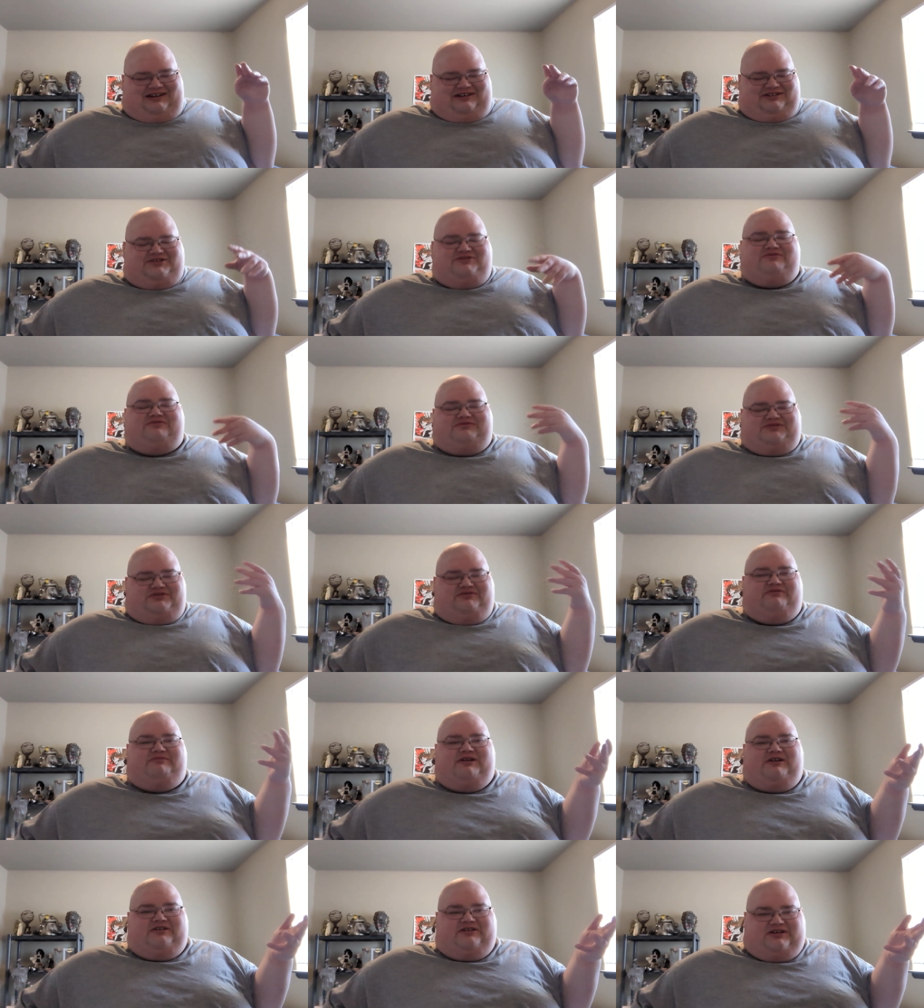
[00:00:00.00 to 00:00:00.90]
two
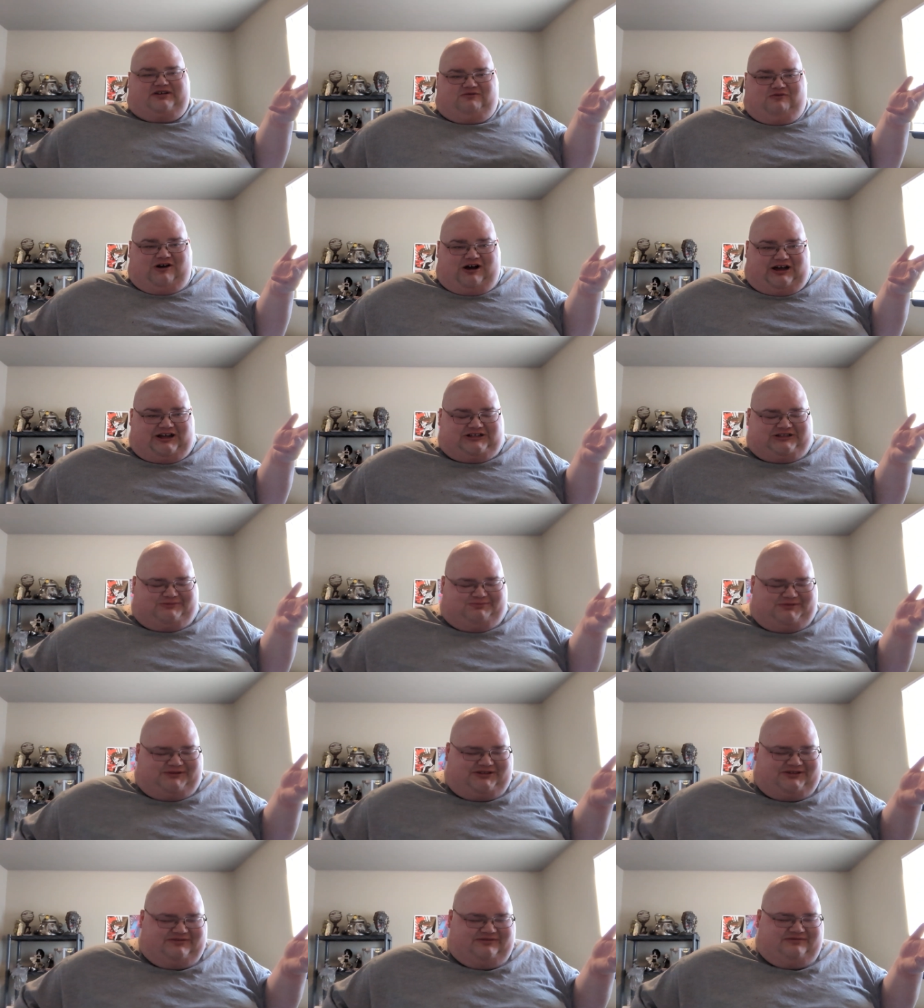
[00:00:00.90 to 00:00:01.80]
American
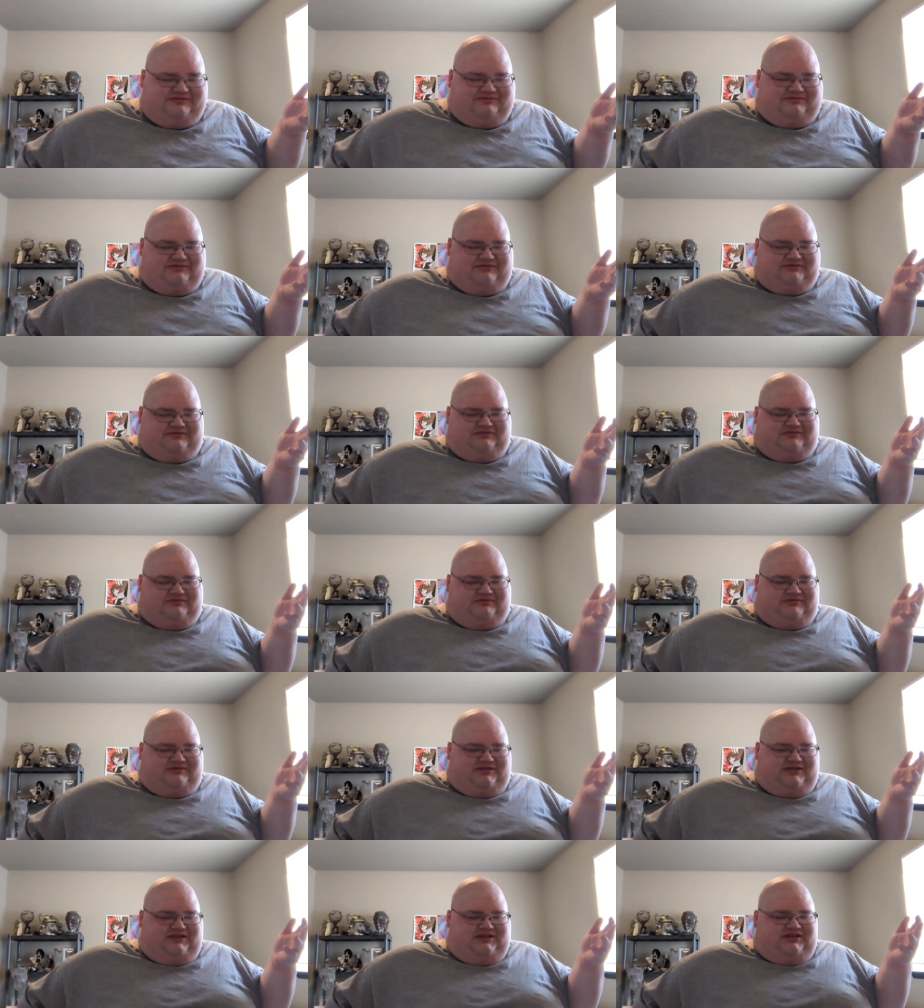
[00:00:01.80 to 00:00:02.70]
wasps.
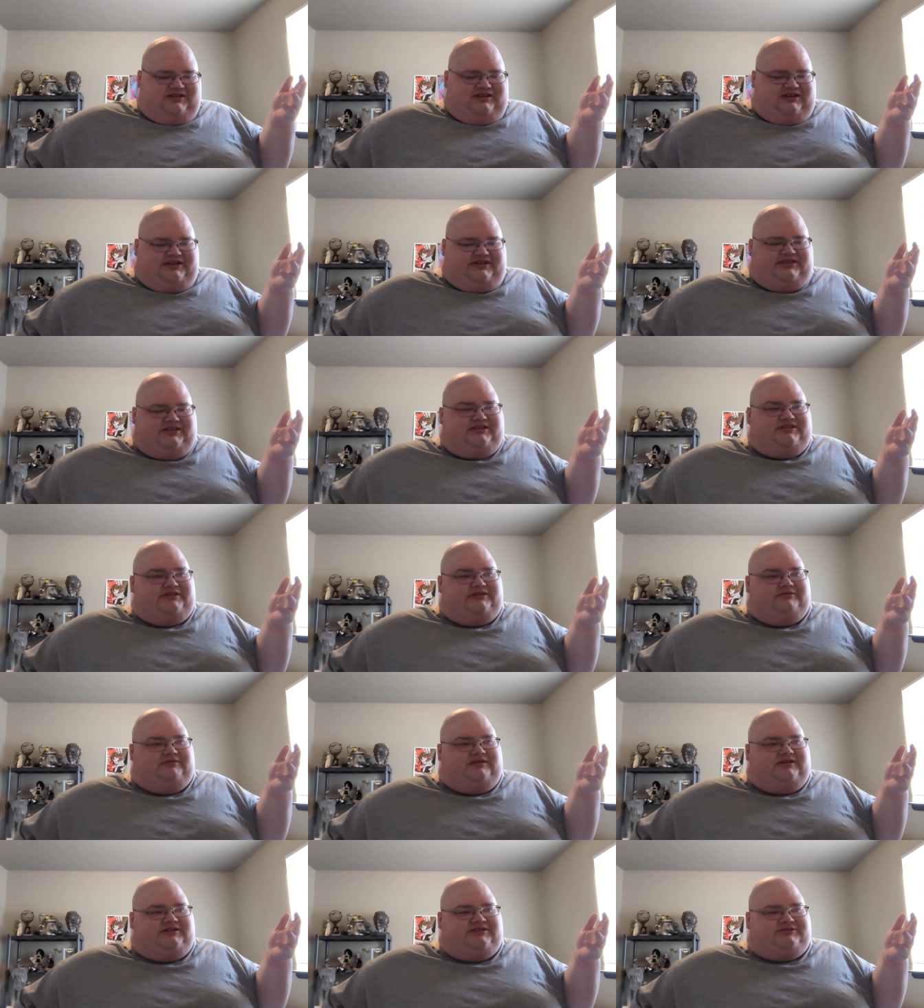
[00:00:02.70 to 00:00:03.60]
I think they're
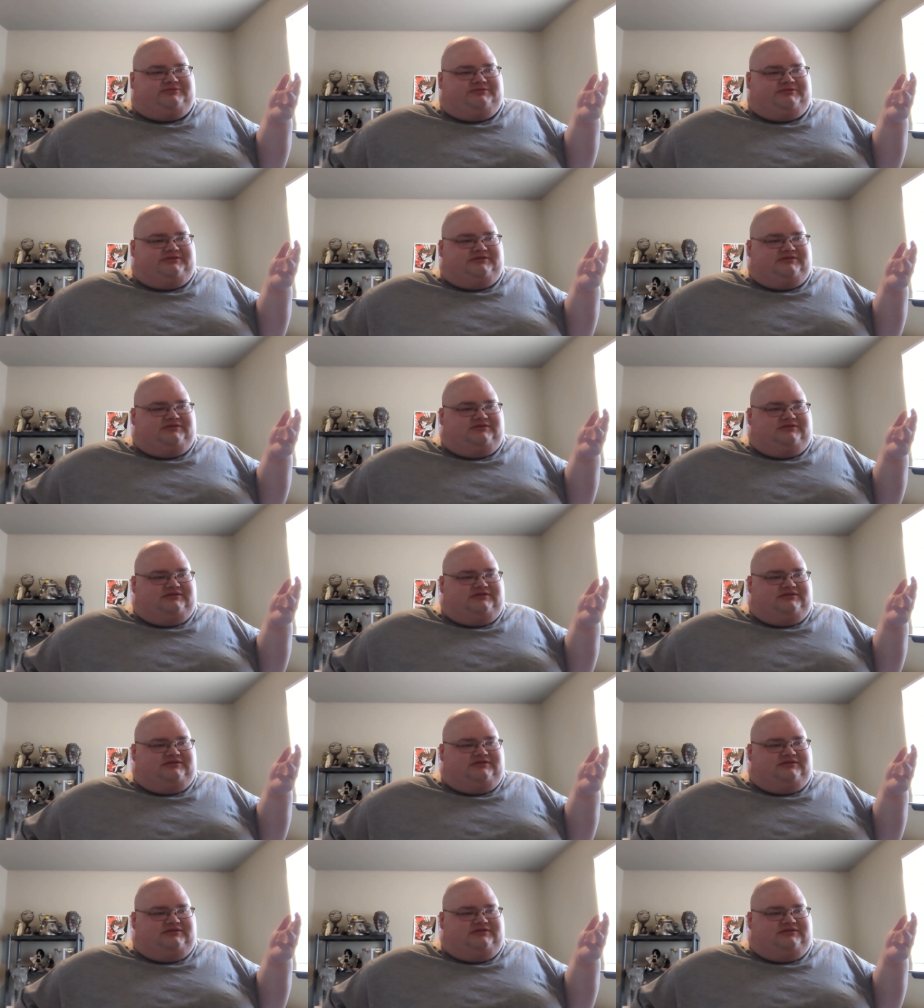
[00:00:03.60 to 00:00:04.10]
wasps.